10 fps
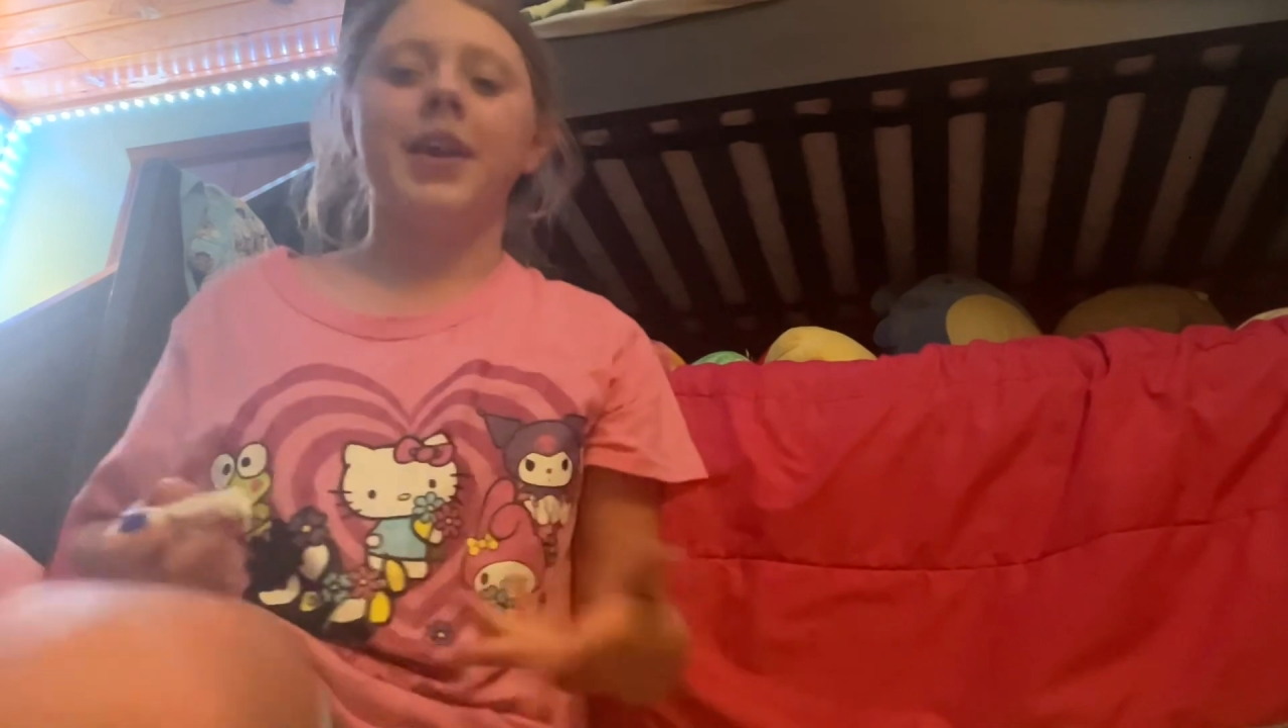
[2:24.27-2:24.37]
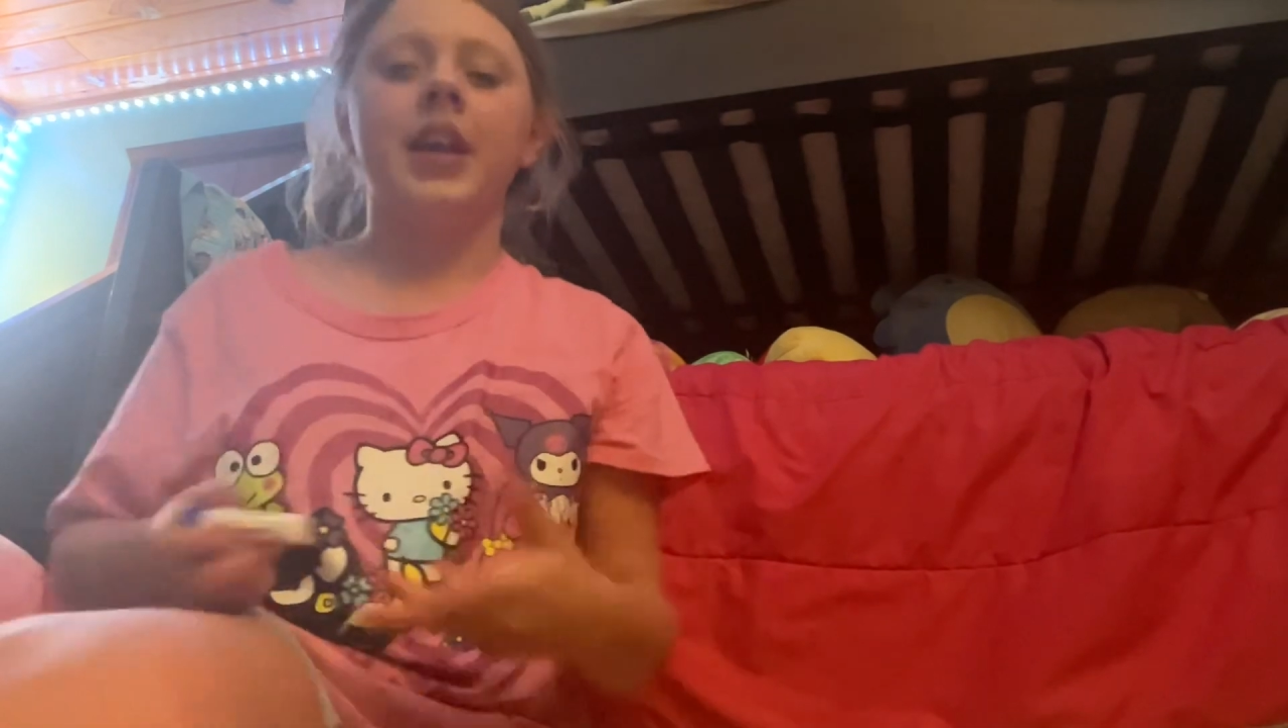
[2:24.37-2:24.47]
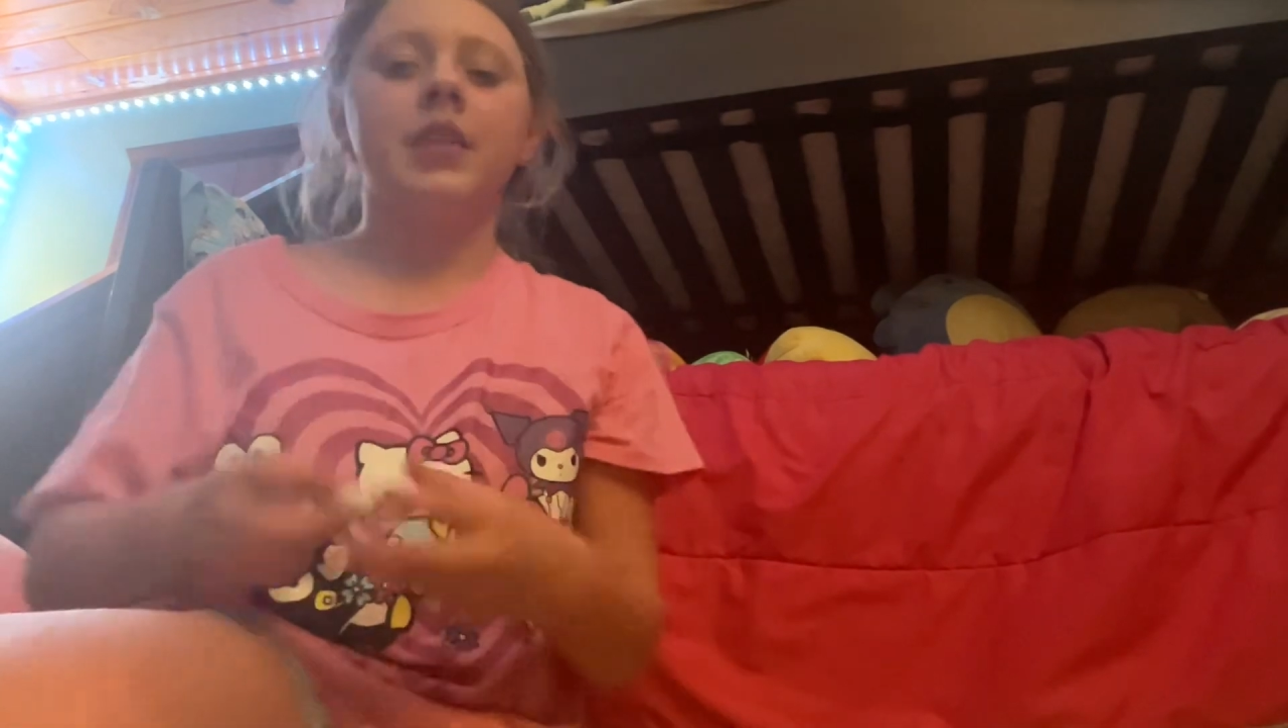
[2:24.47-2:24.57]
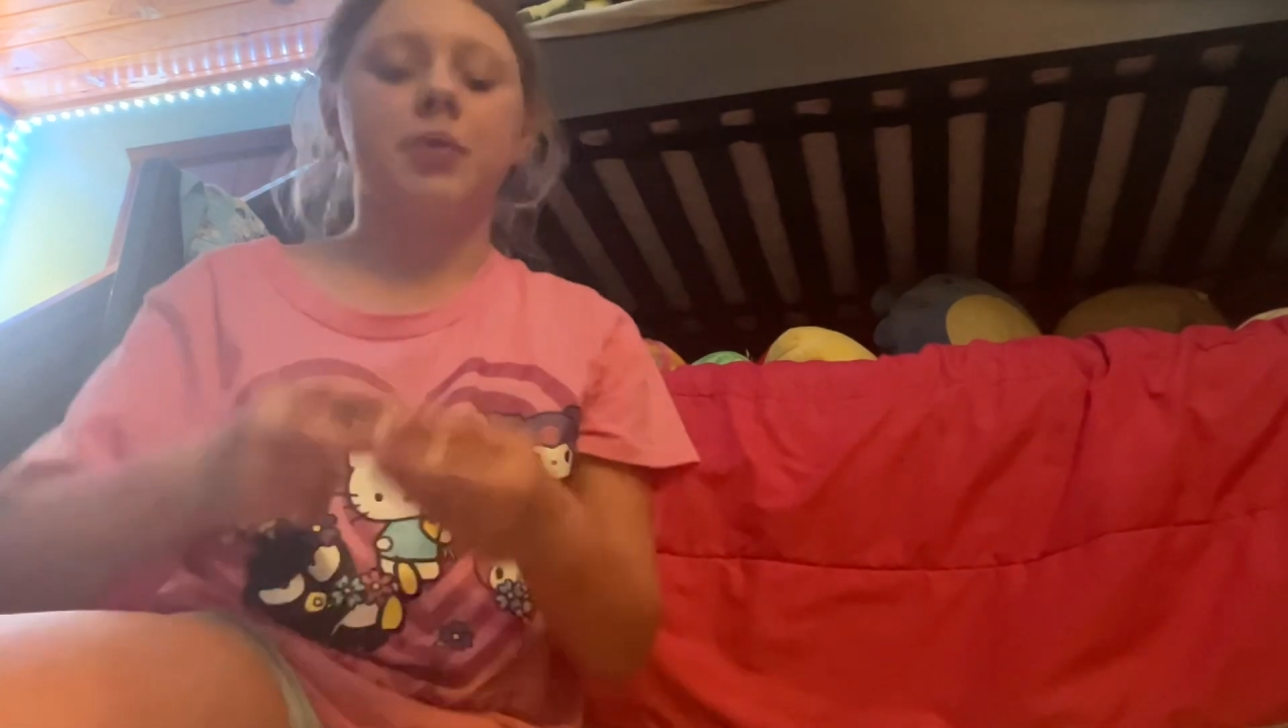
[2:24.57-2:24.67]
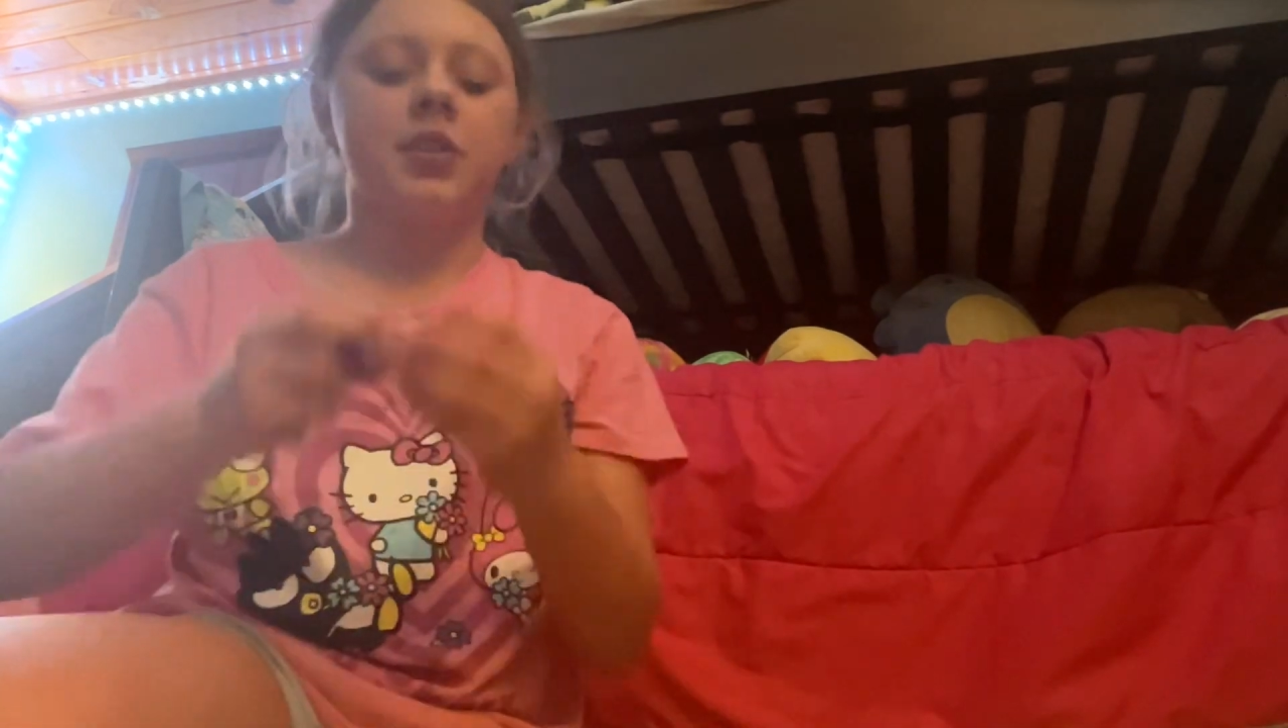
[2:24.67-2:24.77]

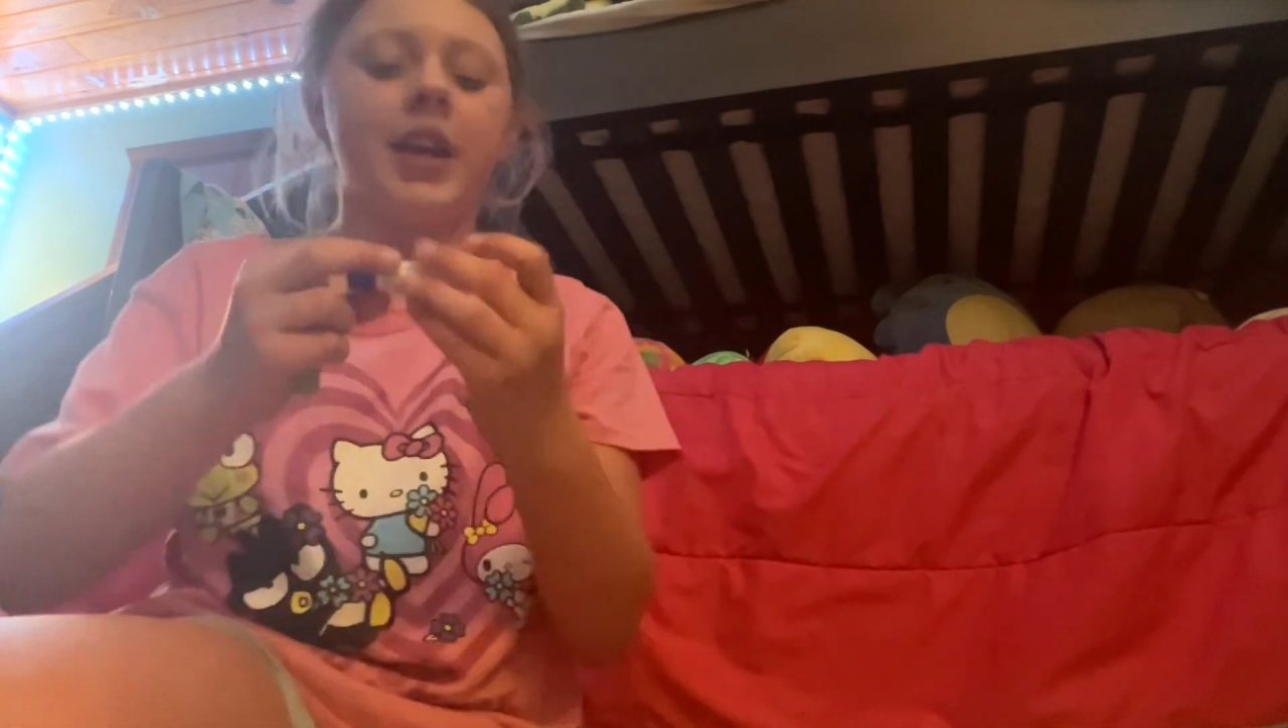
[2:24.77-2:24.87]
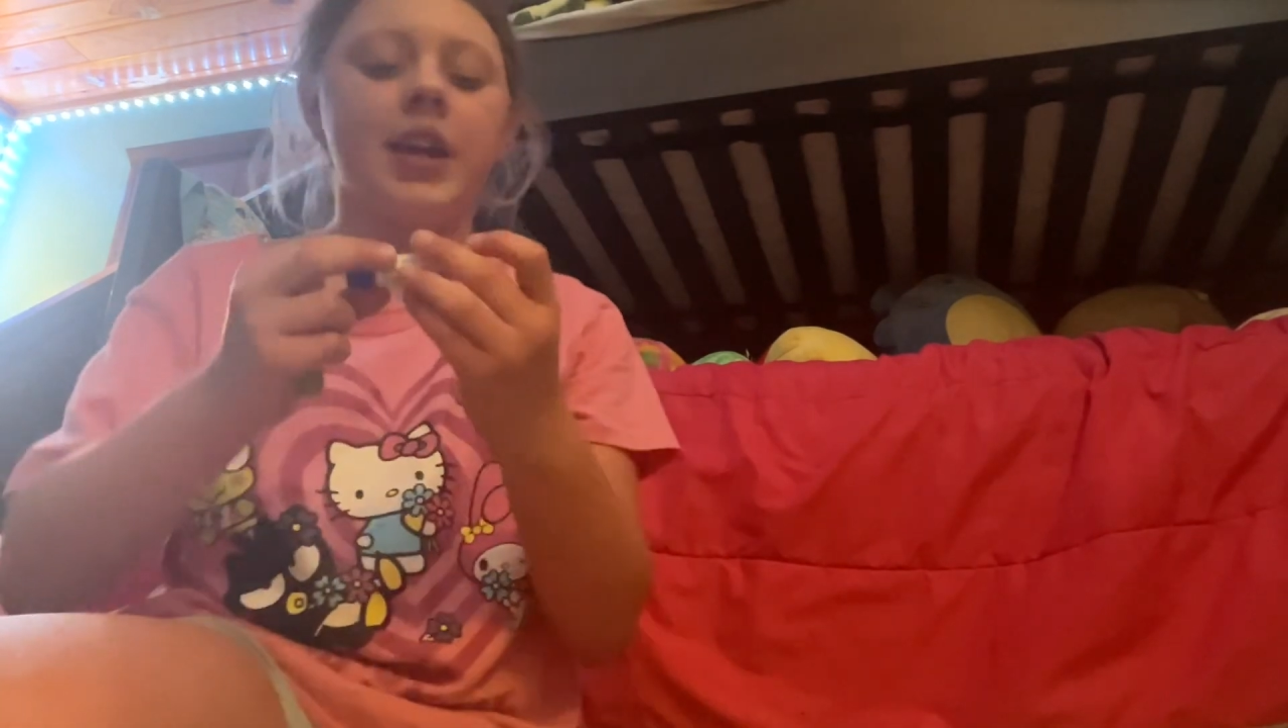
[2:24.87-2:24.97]
aunt's birthday,